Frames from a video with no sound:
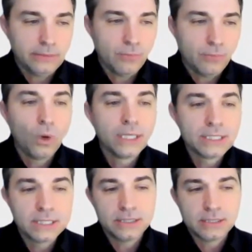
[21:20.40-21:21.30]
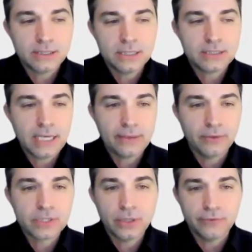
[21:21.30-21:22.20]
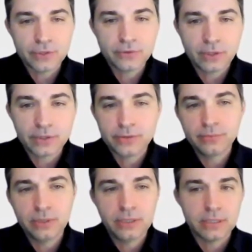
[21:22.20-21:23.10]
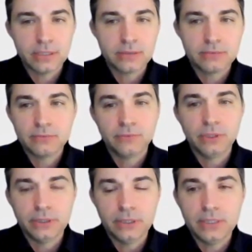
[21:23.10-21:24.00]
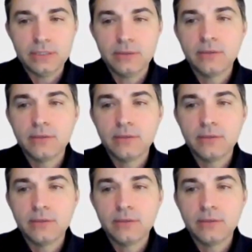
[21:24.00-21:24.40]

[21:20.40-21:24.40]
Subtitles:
once it's established and you have a structure in place, it's really easy.